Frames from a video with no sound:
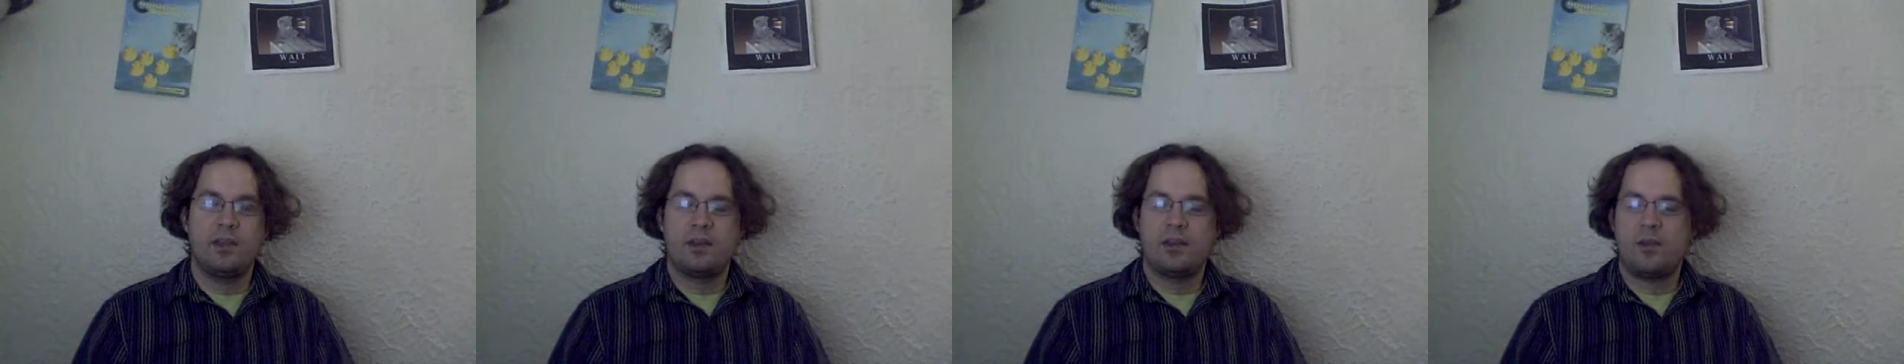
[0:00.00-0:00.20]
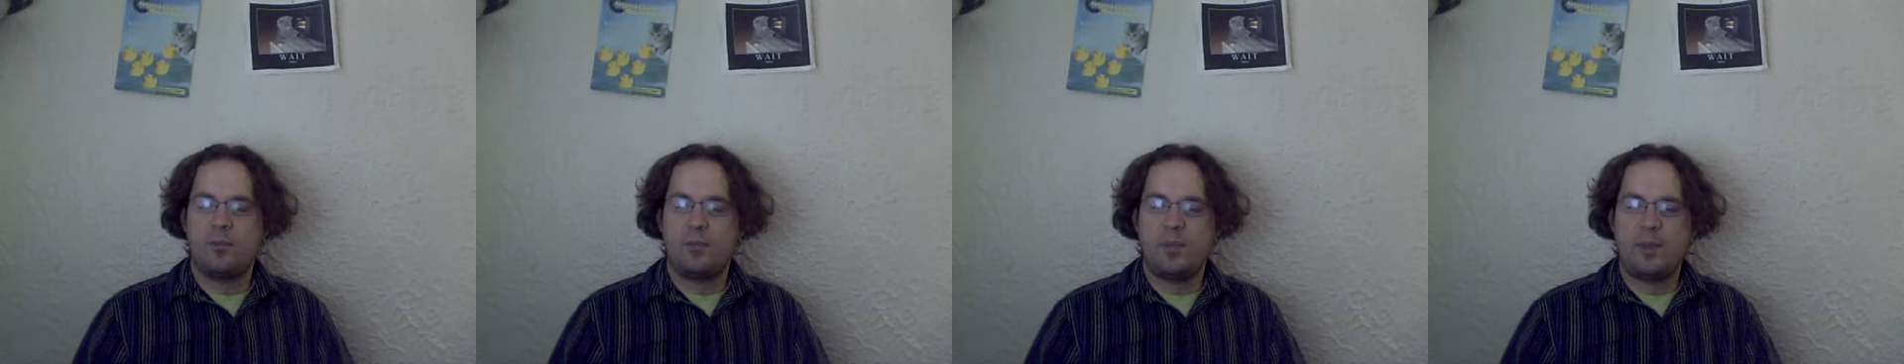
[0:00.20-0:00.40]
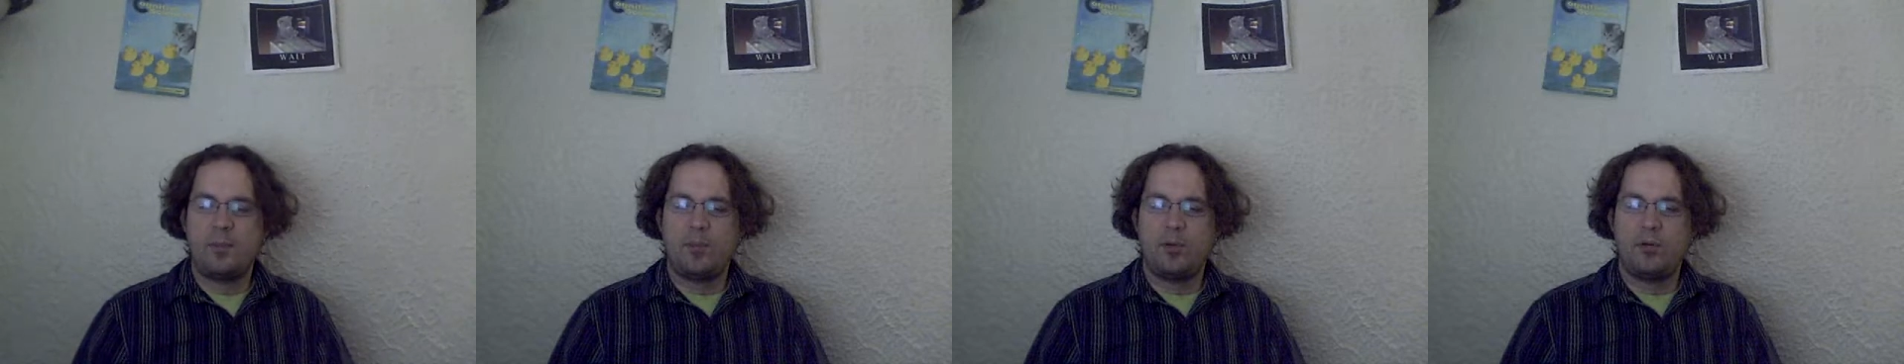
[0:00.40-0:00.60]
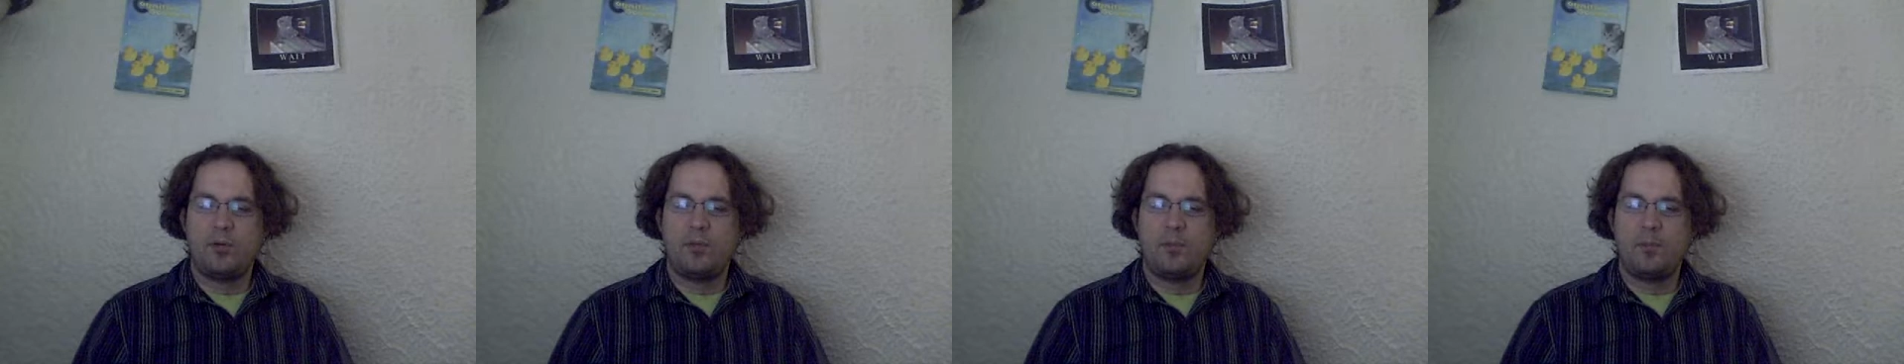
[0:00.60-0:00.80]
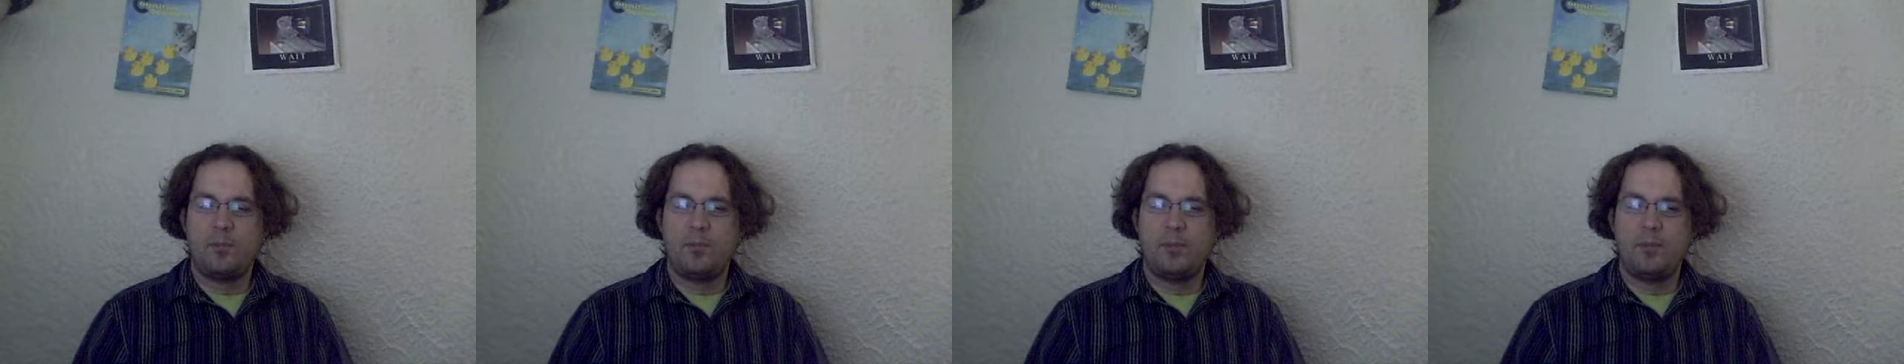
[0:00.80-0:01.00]
Now,
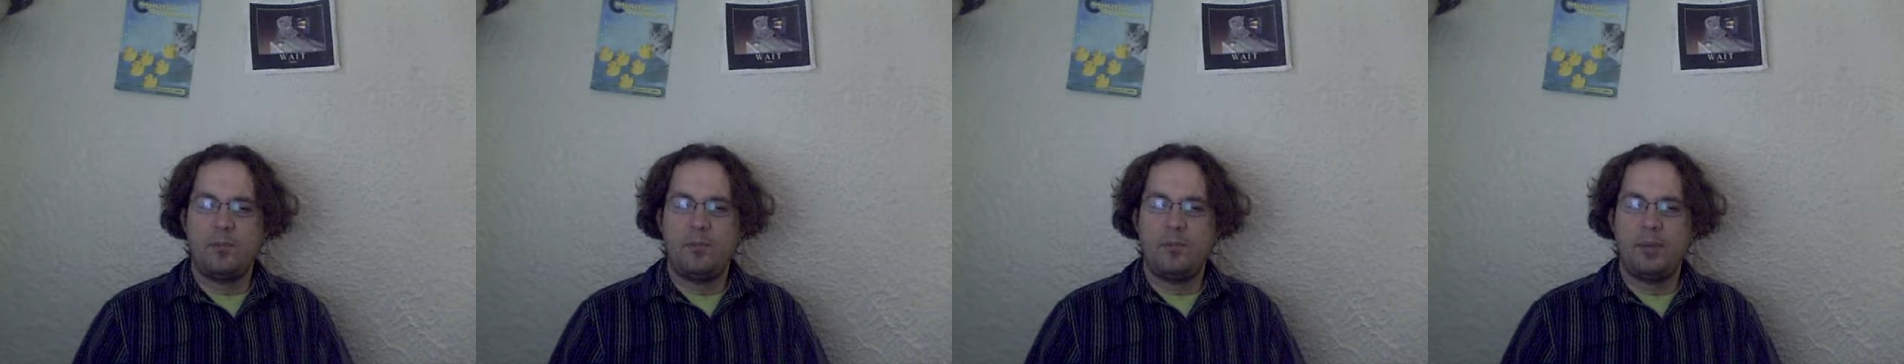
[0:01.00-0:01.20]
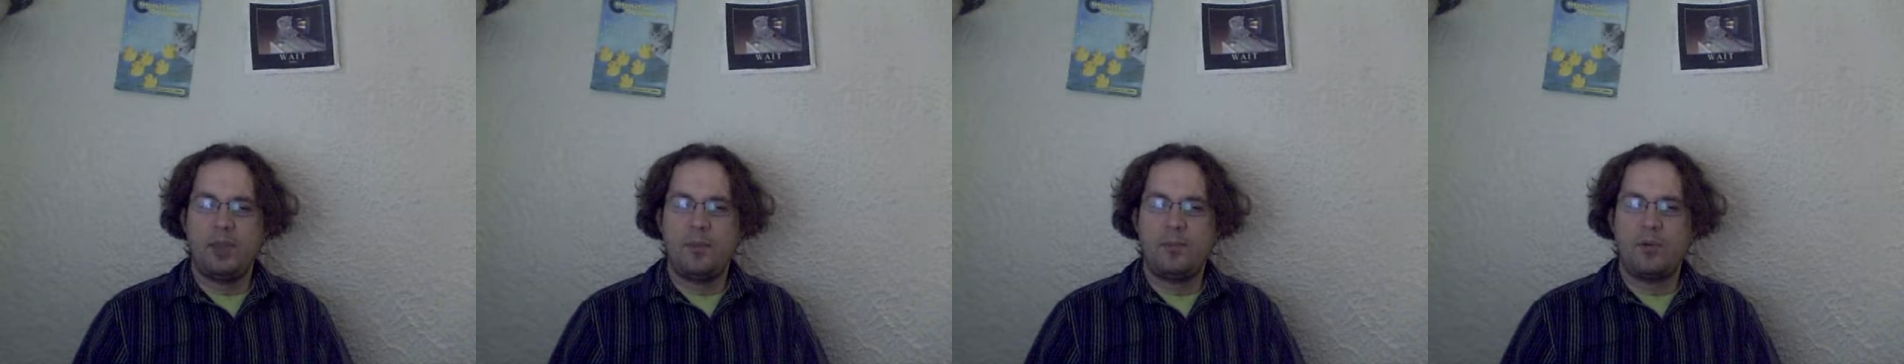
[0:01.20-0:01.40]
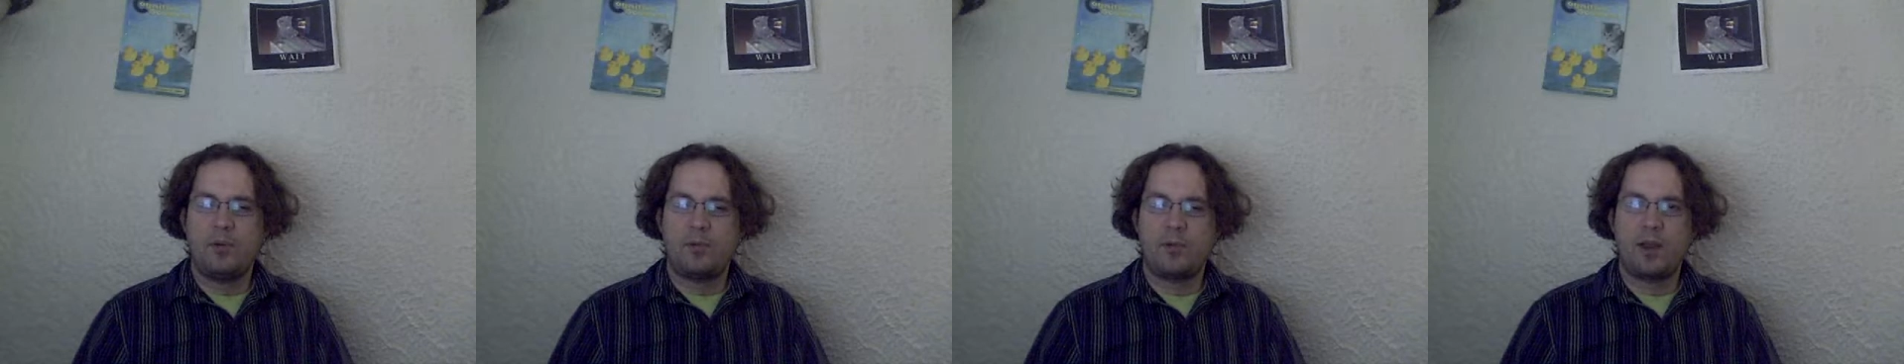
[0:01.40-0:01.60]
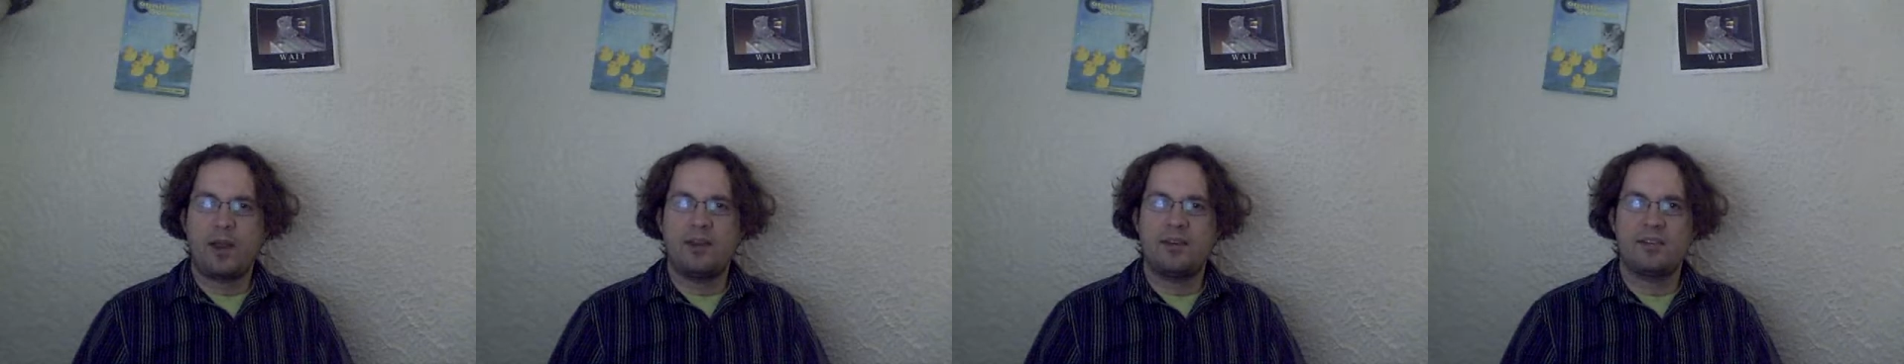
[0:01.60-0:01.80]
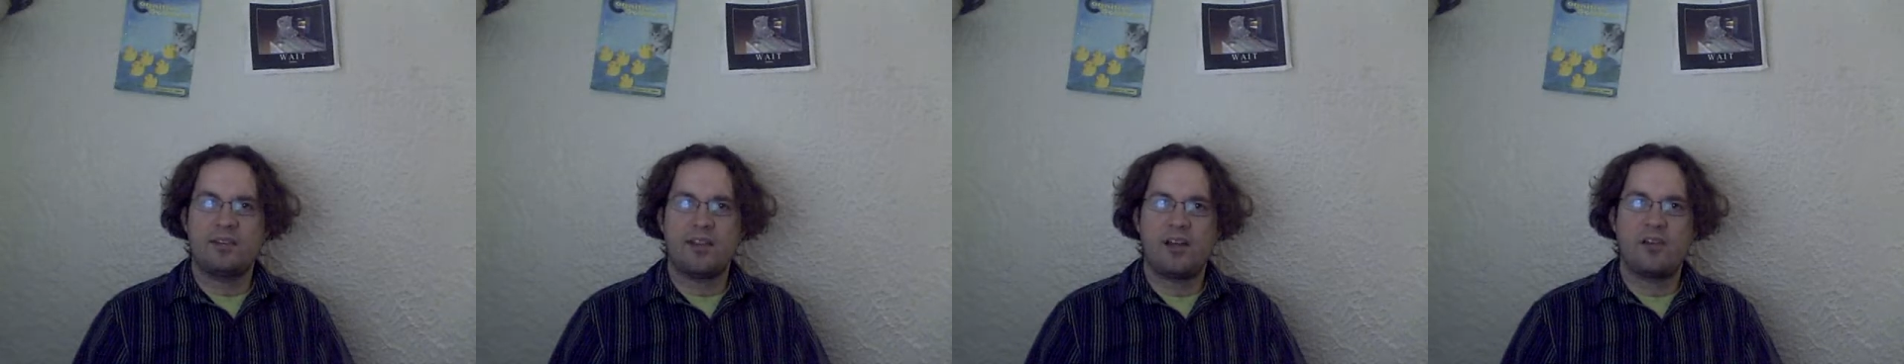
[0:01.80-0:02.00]
people people
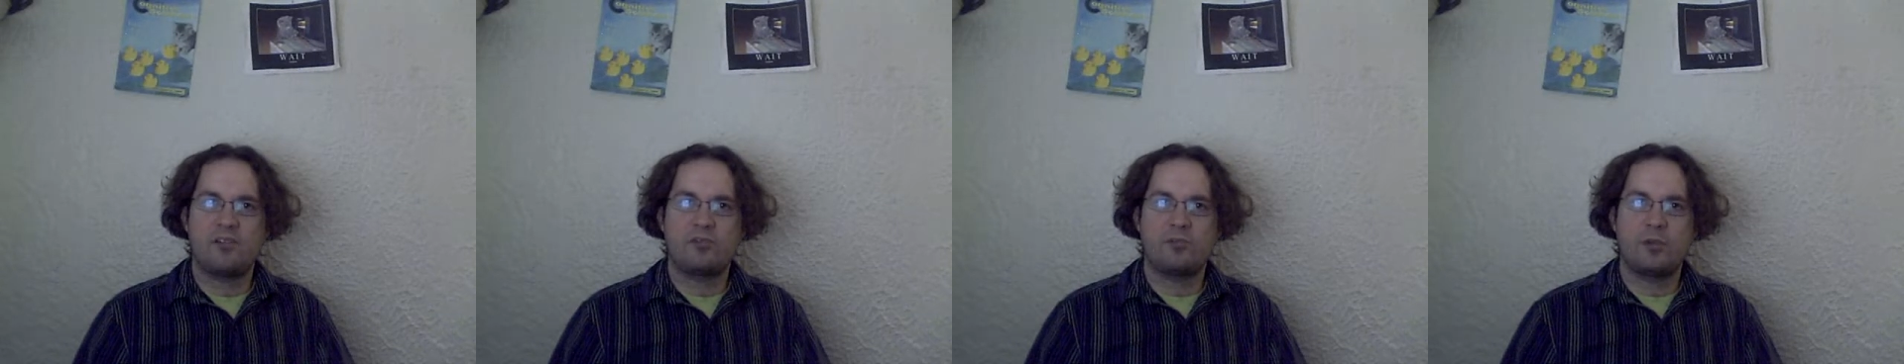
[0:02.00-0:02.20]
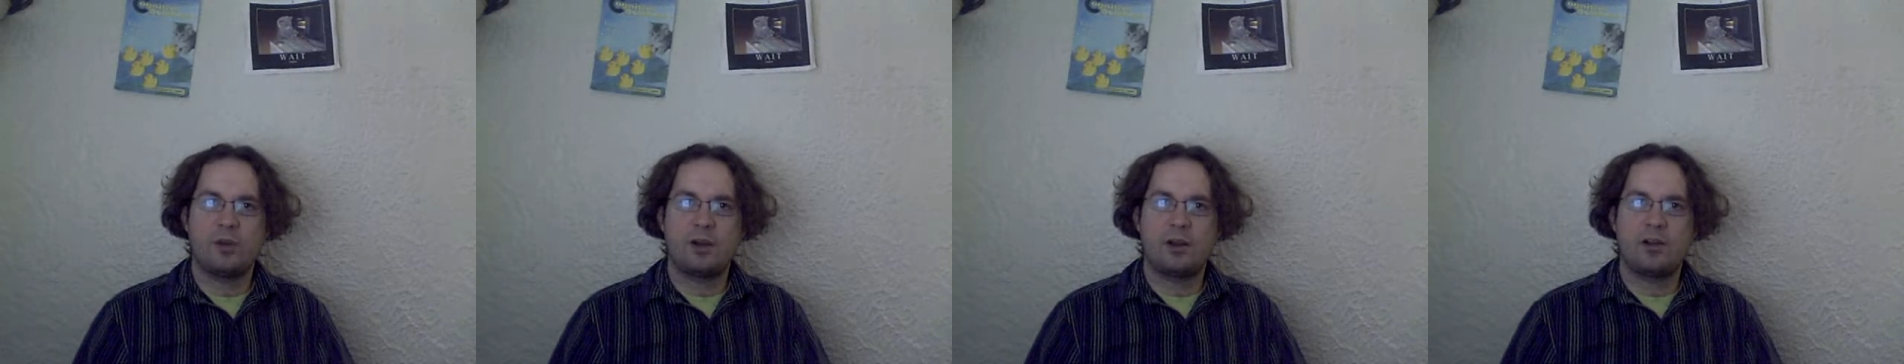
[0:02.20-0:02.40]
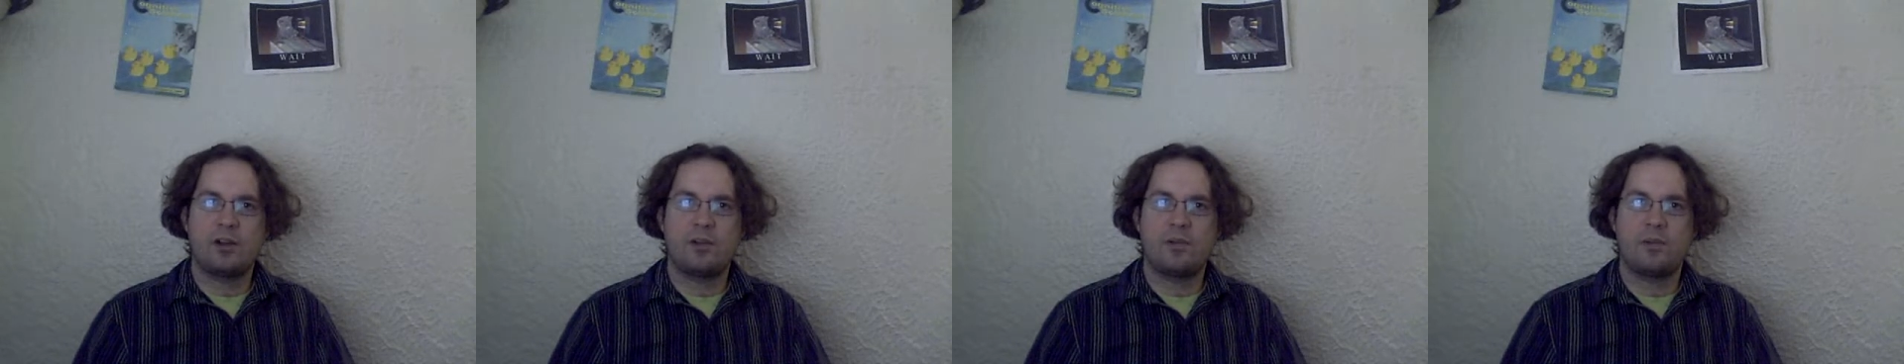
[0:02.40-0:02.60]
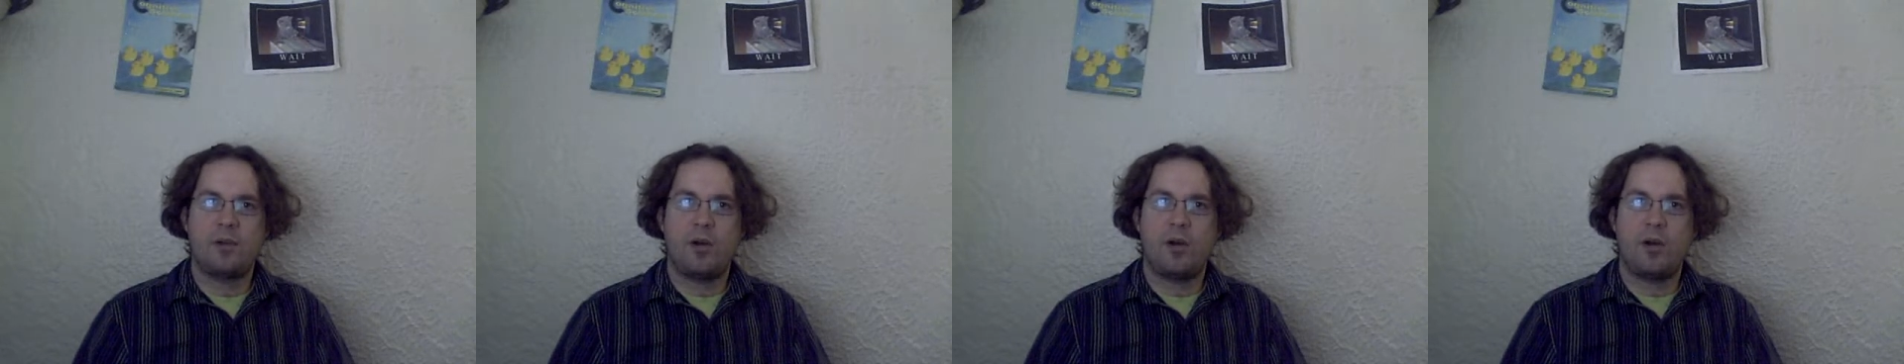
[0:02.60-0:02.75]
write software